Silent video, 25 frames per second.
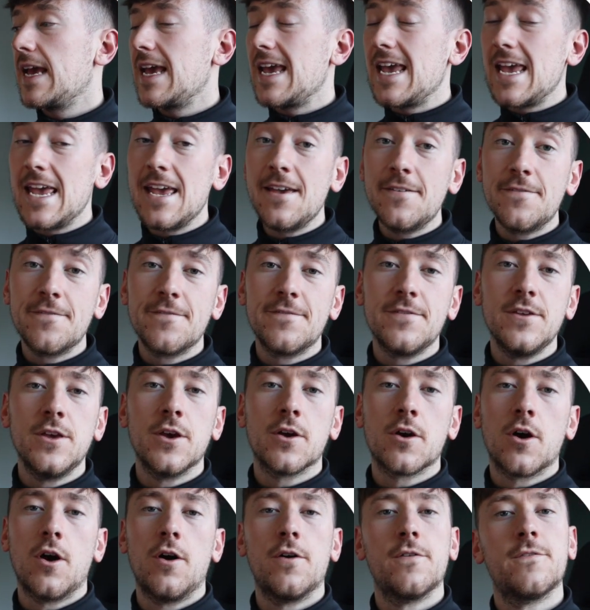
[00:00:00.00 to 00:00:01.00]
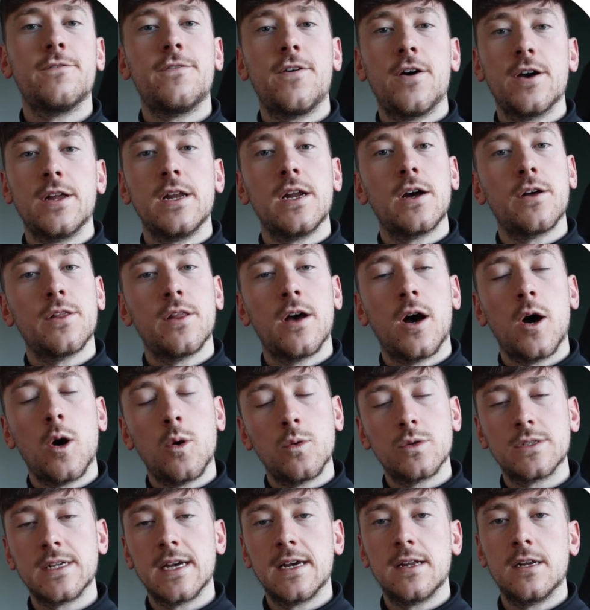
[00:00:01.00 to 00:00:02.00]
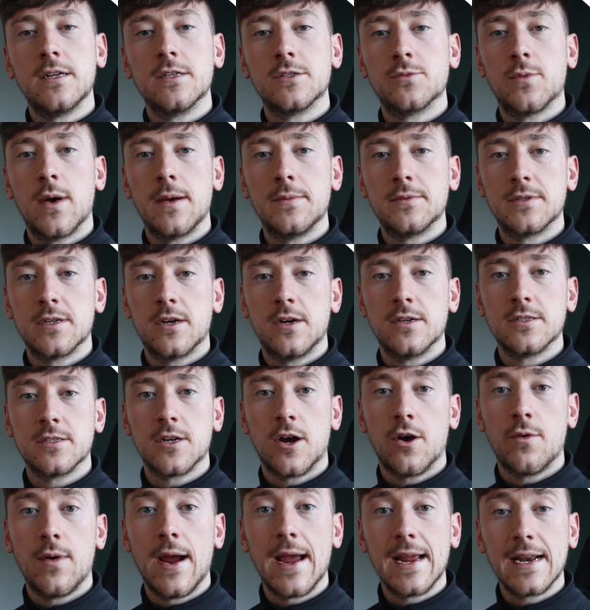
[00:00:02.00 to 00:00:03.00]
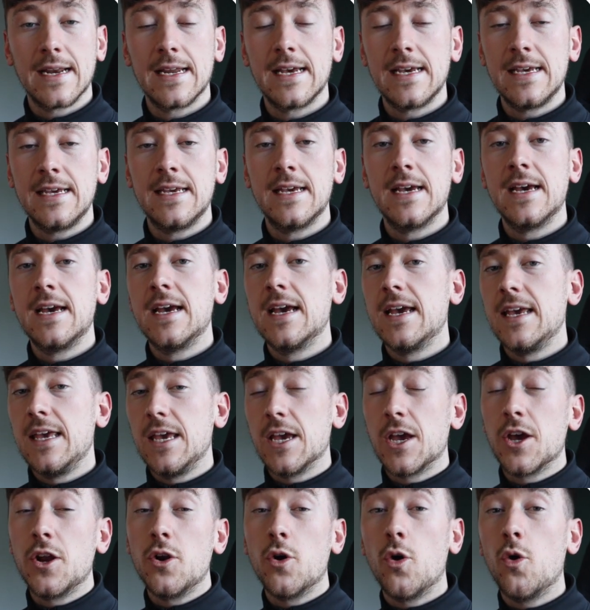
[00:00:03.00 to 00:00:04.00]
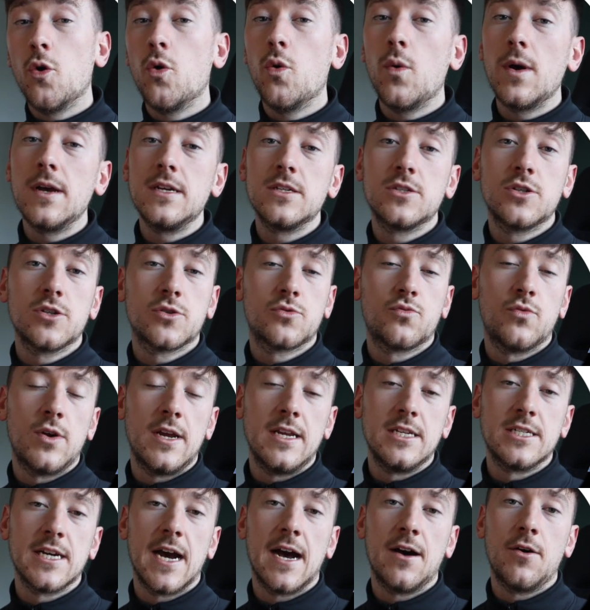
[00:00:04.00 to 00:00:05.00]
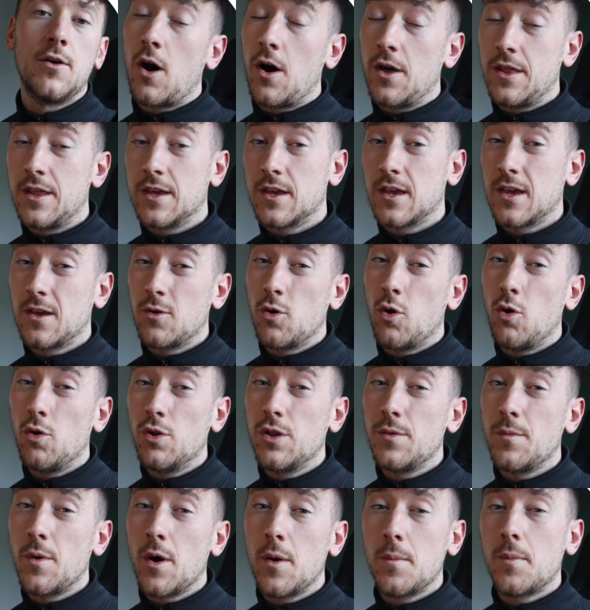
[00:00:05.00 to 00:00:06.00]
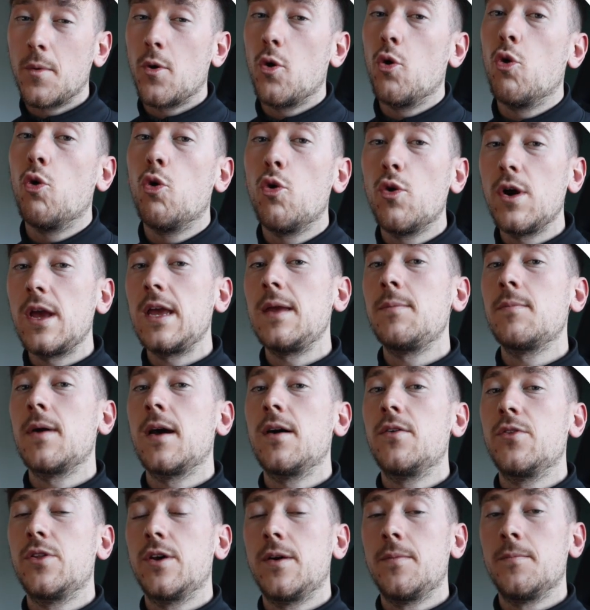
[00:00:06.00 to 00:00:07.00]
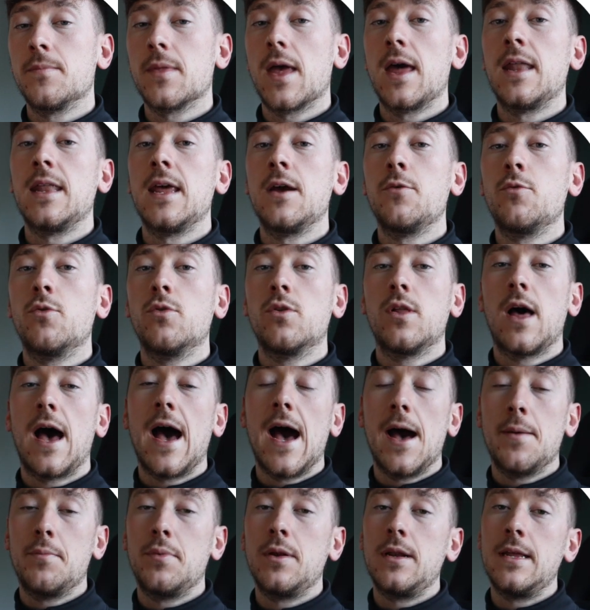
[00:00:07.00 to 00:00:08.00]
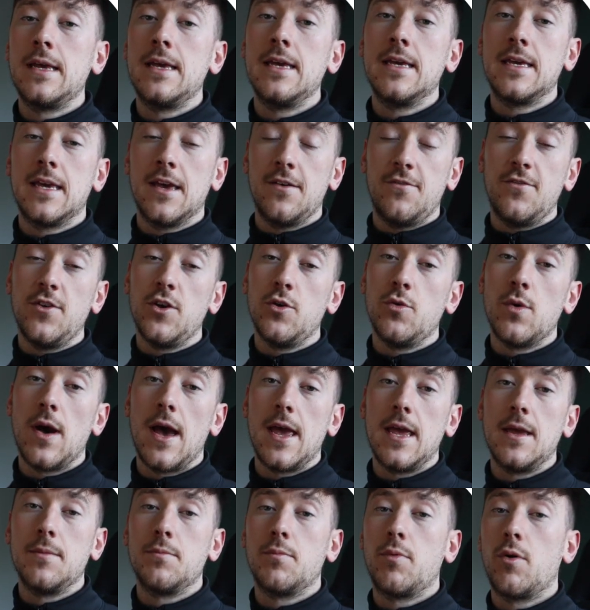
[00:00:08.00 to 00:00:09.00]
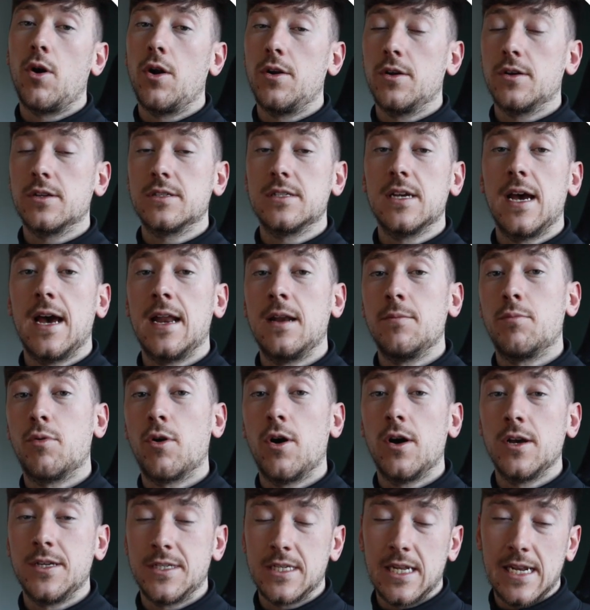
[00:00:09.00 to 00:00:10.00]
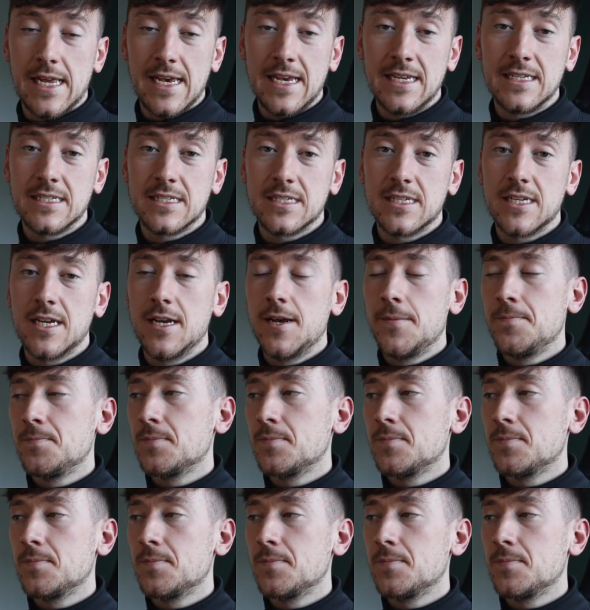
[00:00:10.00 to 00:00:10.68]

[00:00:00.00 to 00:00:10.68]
If you can't find it on the wholesaler's website directly, you can always just reach out, either call them up or email them, and they will happily give you a product and price list.